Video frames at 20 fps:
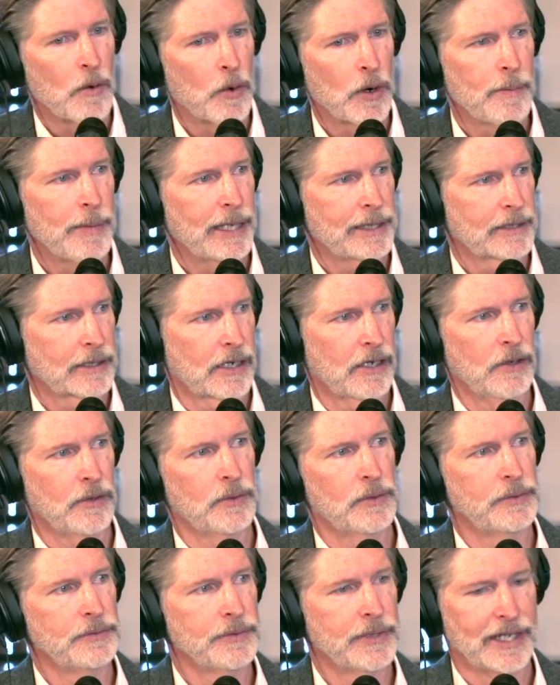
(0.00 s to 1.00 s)
what about the
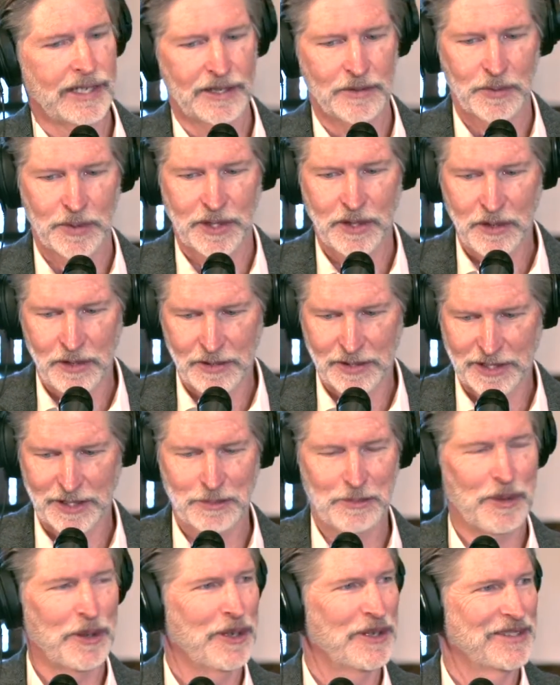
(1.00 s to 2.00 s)
cold? Now that we all
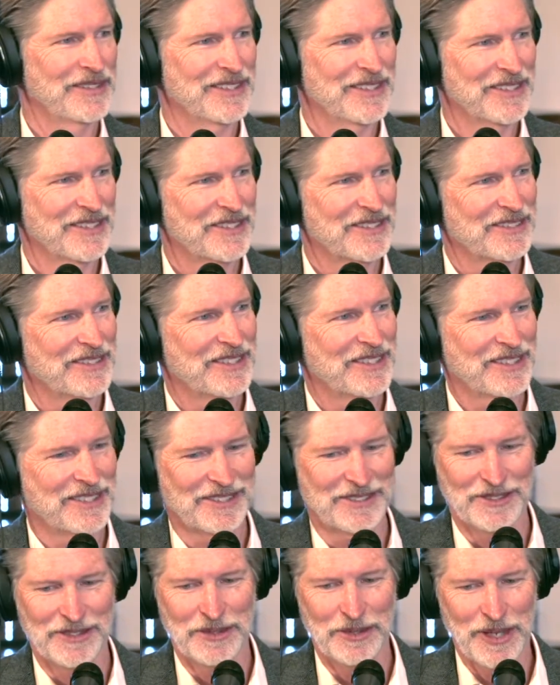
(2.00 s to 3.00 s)
experience this
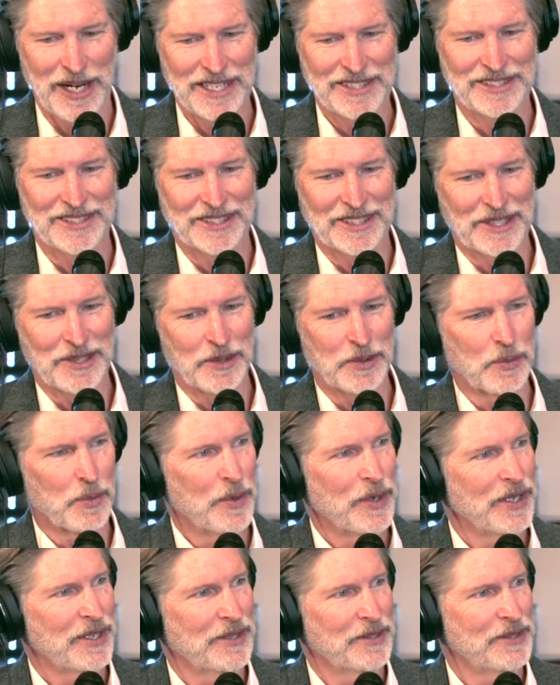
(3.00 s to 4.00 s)
drastic cold
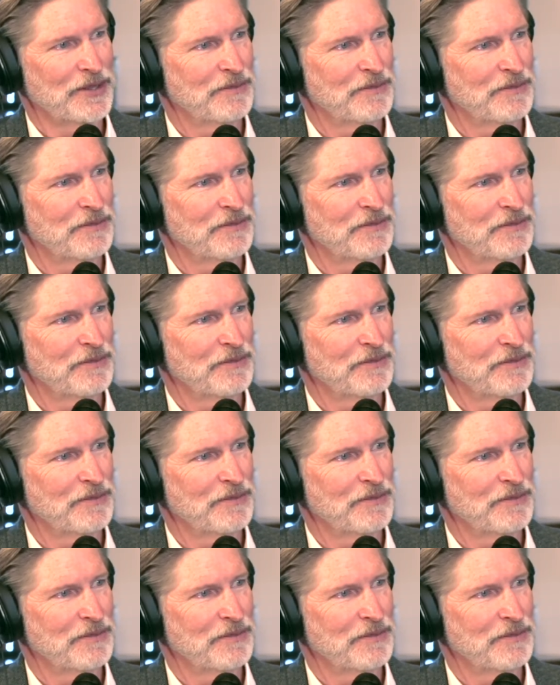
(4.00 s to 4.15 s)
weather.